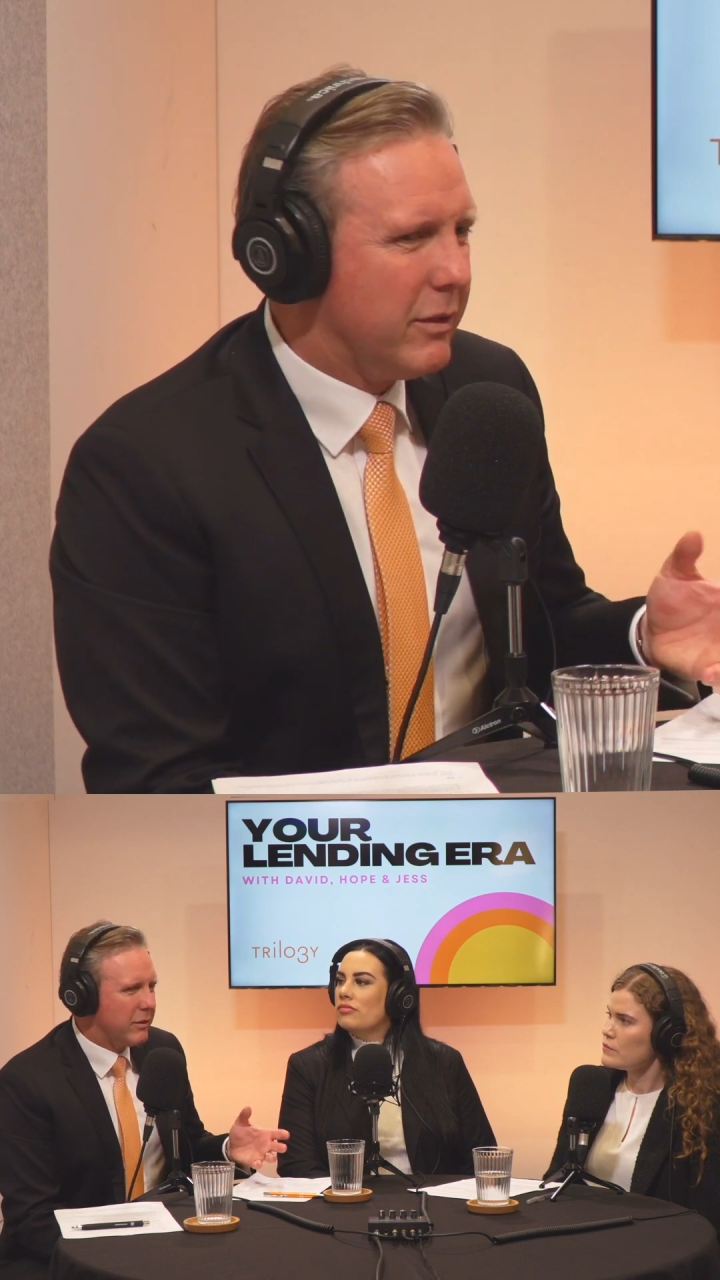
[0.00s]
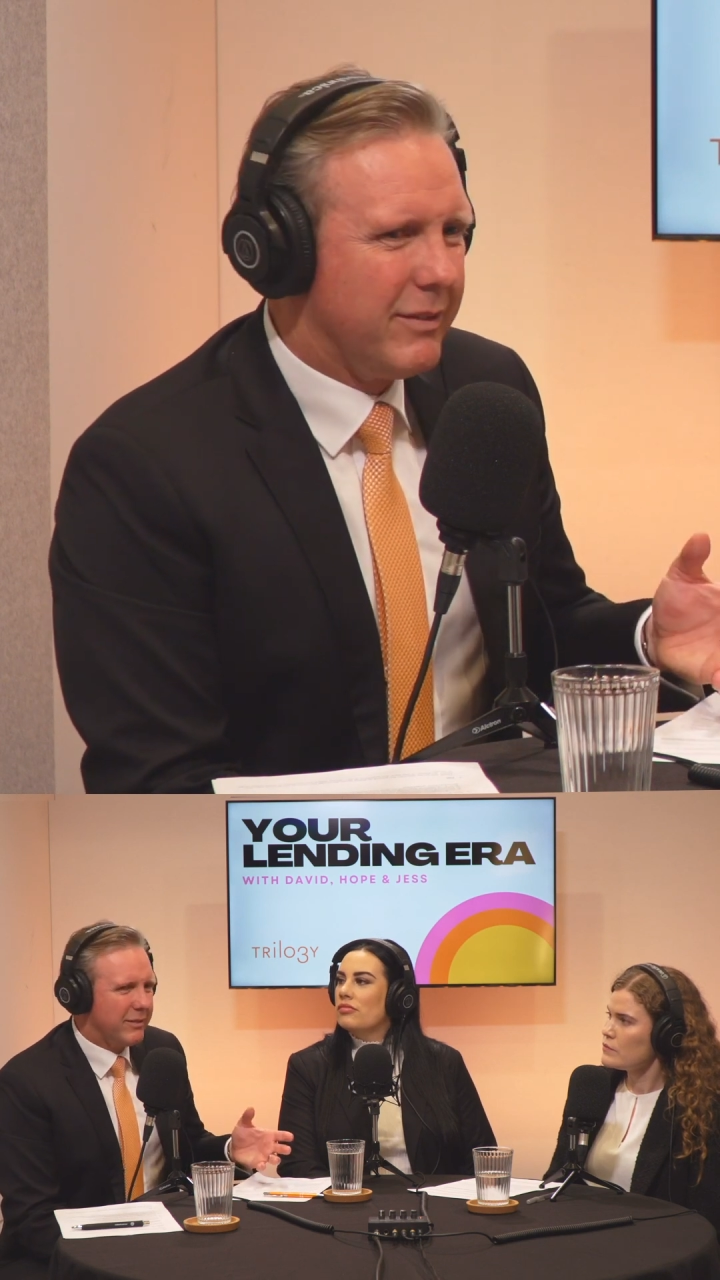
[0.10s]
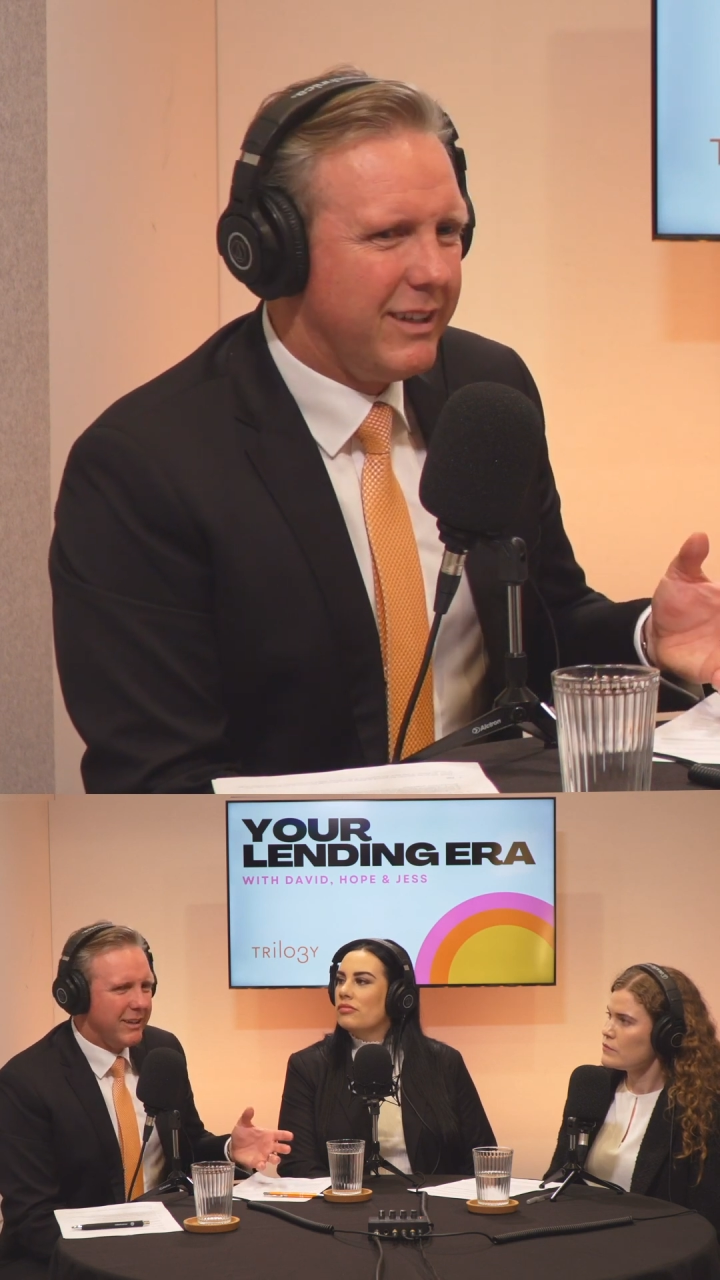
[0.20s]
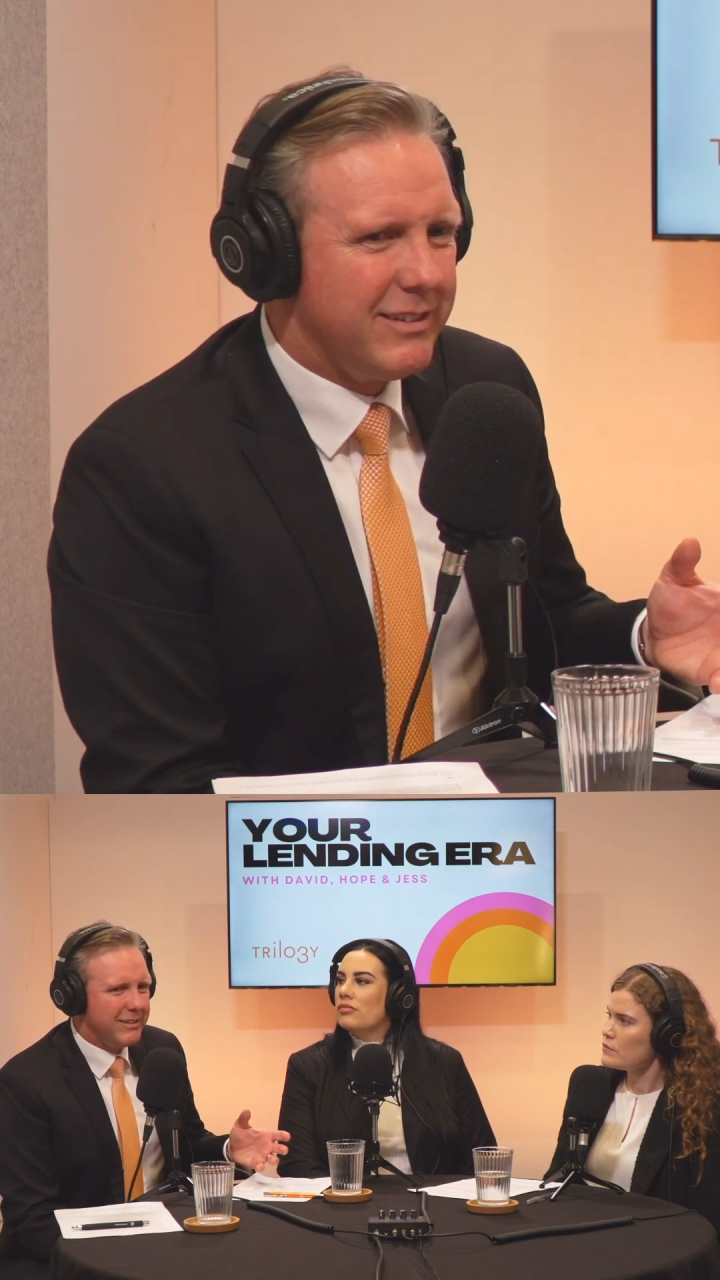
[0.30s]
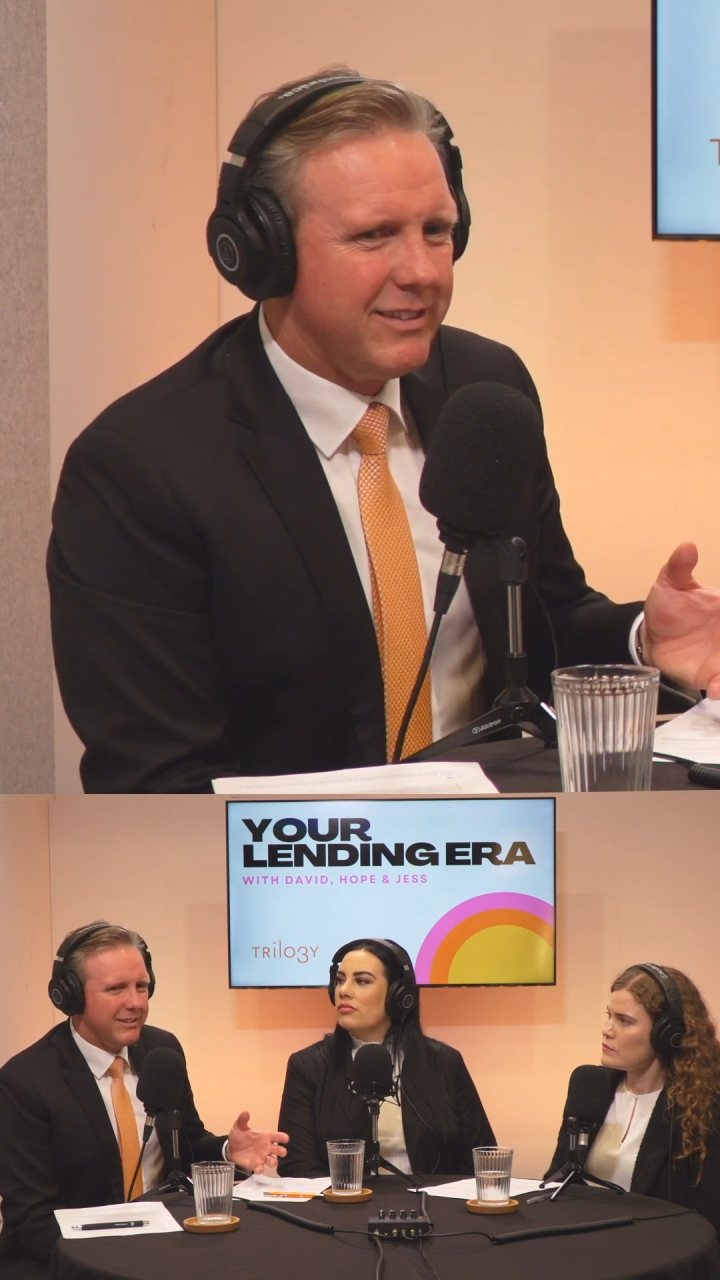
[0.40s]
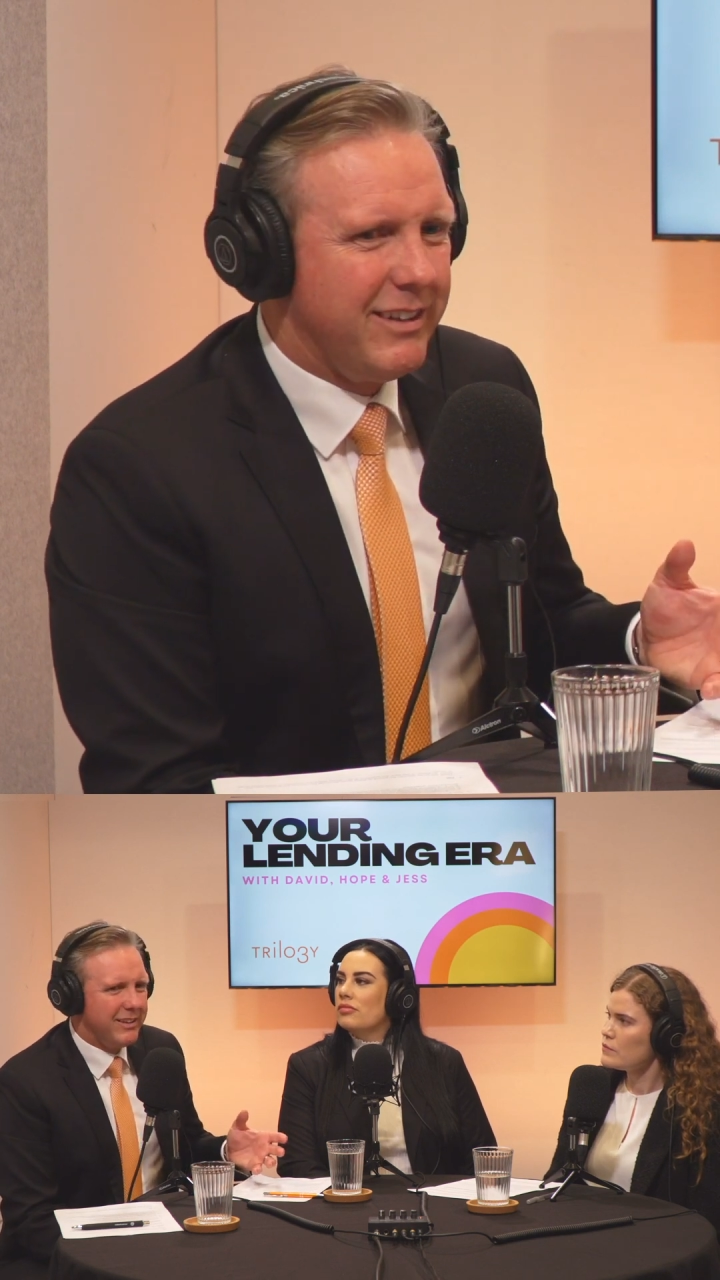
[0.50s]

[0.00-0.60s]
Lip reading: well, that's,